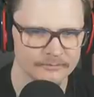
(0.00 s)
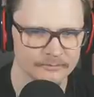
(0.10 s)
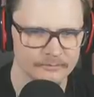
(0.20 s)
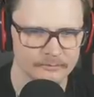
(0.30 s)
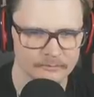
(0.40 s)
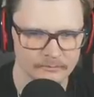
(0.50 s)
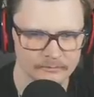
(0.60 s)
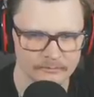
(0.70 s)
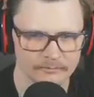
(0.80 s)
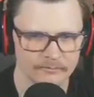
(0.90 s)

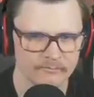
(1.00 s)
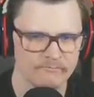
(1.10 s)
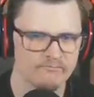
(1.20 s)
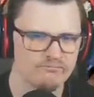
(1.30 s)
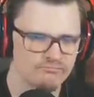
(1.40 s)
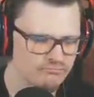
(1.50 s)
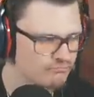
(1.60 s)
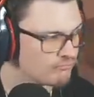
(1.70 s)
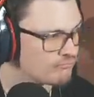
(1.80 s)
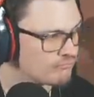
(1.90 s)

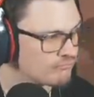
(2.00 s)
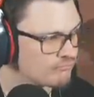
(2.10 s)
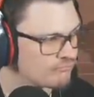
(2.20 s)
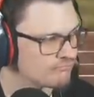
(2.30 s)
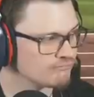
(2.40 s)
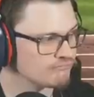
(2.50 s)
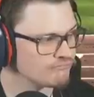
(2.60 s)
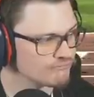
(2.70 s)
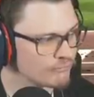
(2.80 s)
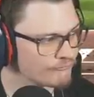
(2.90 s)

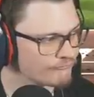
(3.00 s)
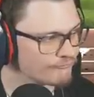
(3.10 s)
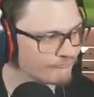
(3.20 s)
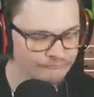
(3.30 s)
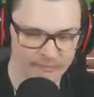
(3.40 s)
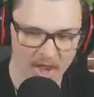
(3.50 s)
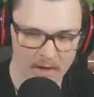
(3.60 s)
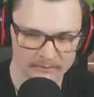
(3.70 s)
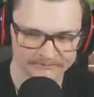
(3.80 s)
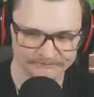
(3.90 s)

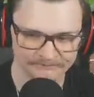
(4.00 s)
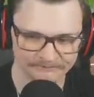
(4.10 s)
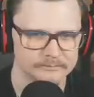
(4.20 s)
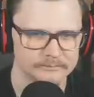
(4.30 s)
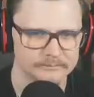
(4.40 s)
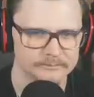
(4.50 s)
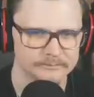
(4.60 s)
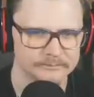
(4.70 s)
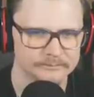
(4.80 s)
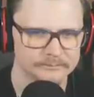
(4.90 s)

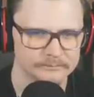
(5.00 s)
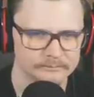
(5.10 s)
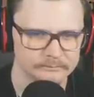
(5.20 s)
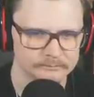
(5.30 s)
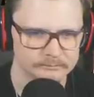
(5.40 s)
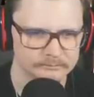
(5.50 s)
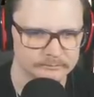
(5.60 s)
Nobody speaks.